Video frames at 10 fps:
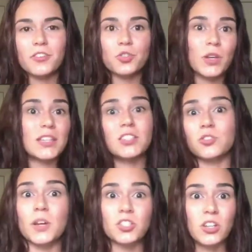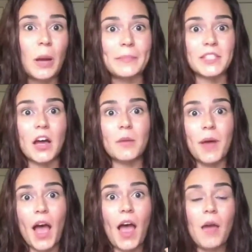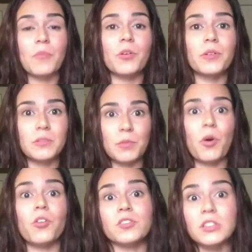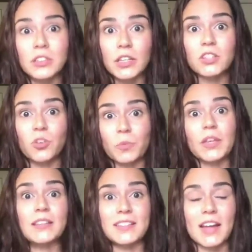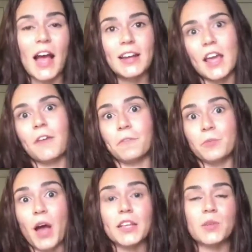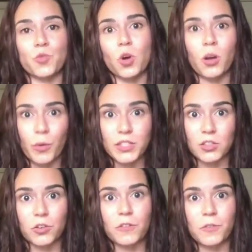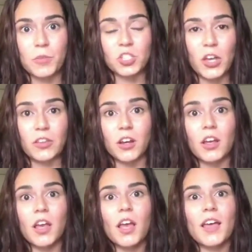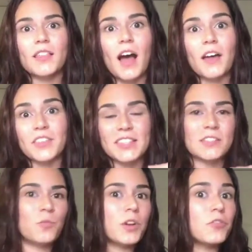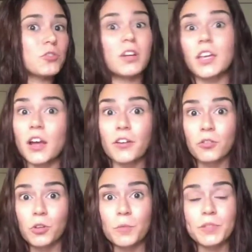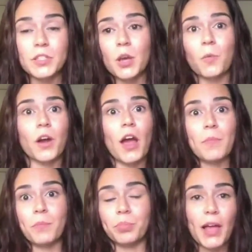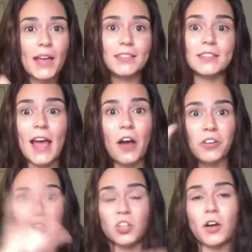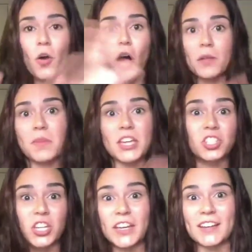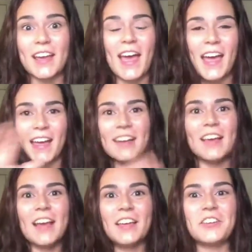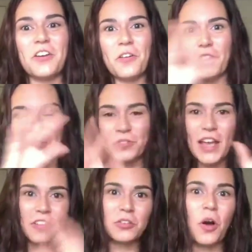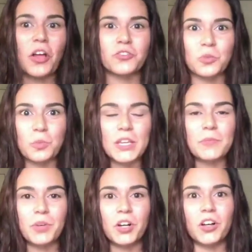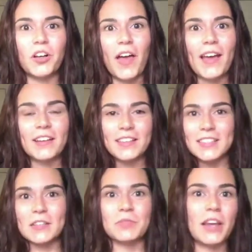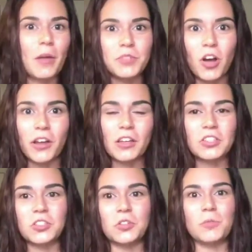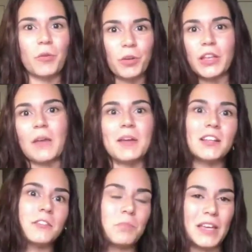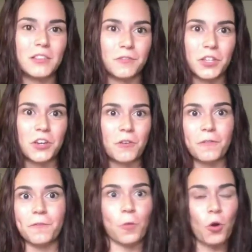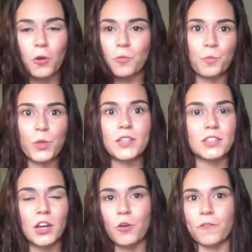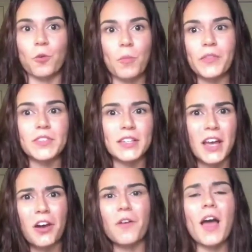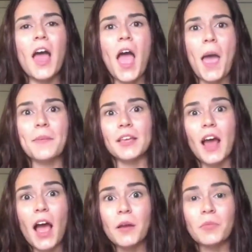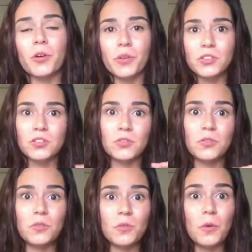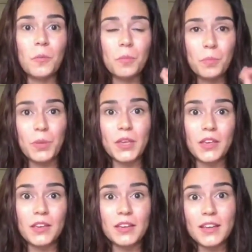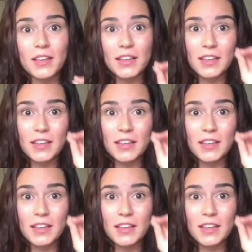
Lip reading: tricky situation comes up, I'm going to be personally jumping in to guide everybody, and we're all going to learn from each other. This isn't one of those cookie cutter groups where I blast it out and it's on automation and, you know, it goes out to 100 people and it seems like I'm talking to you, but really I made the video 4 weeks ago or 4 months ago. I mean, I'm going to be